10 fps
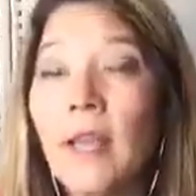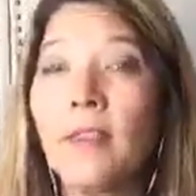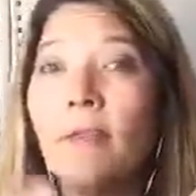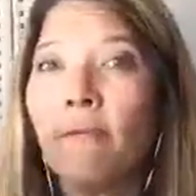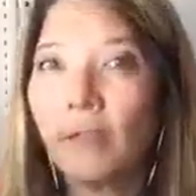
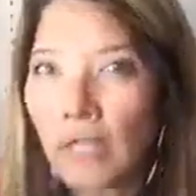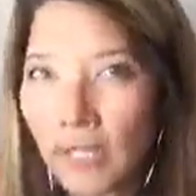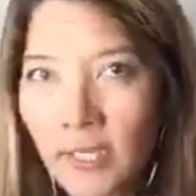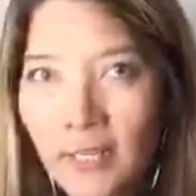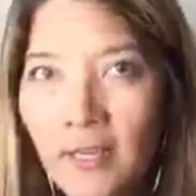the
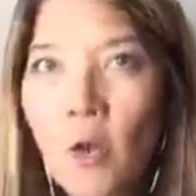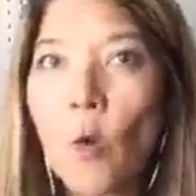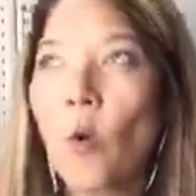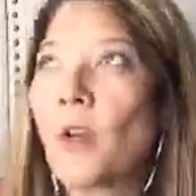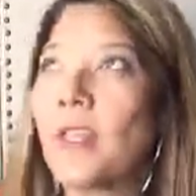fun
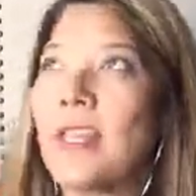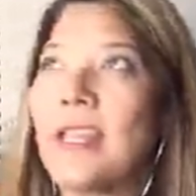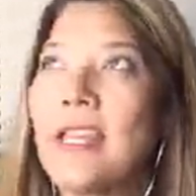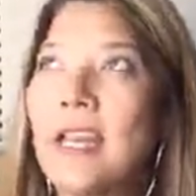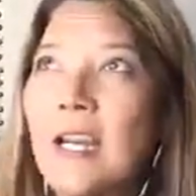or
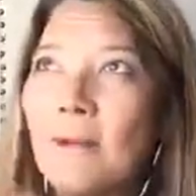the